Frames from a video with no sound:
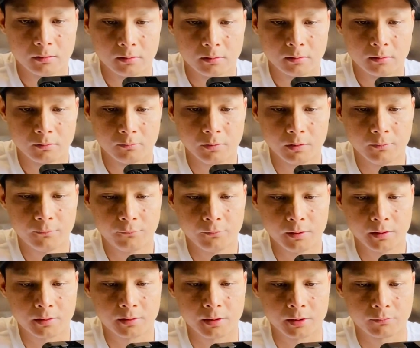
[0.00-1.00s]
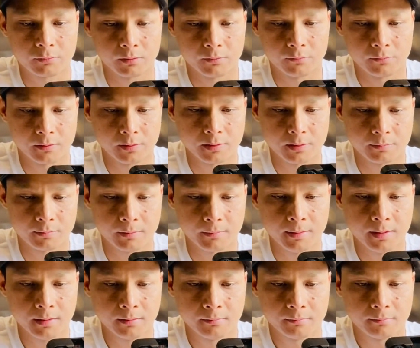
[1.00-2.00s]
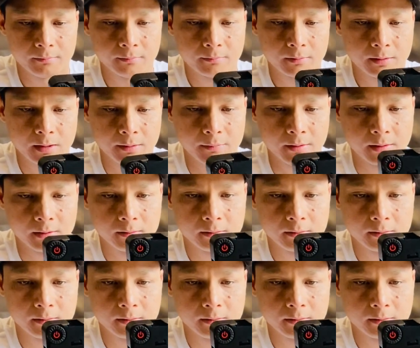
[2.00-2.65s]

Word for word: We'll finish this one first, Baba. Come here.